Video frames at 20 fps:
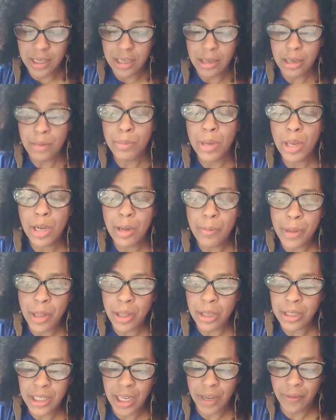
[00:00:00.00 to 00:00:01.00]

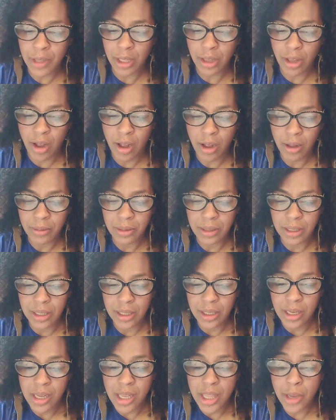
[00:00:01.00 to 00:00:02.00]
Immutability of the law.
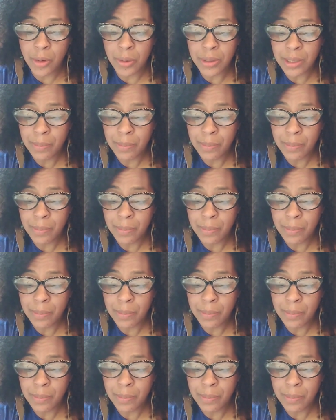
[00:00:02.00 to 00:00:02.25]
There